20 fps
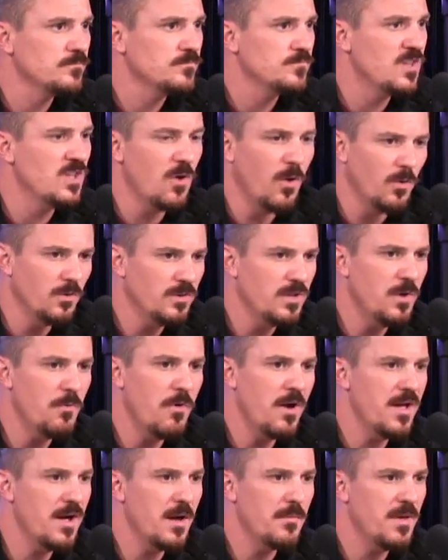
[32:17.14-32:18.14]
The only
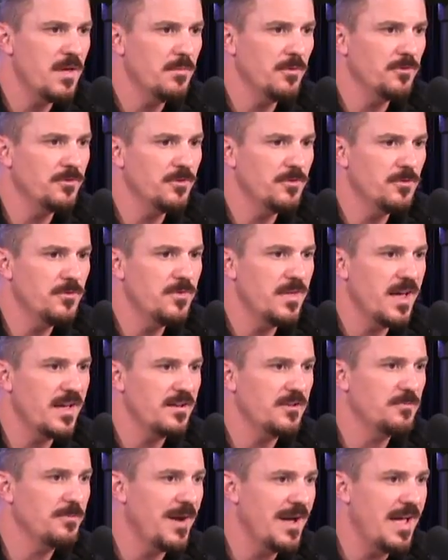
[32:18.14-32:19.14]
way I'm able to do that
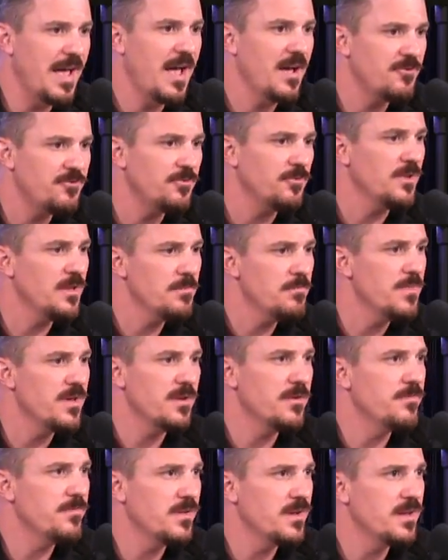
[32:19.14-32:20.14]
is by actually
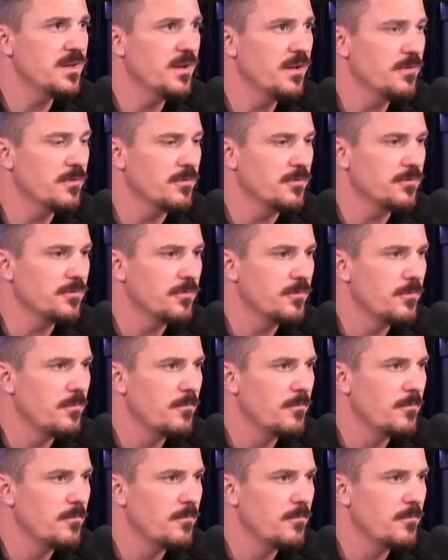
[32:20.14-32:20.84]
benefiting others.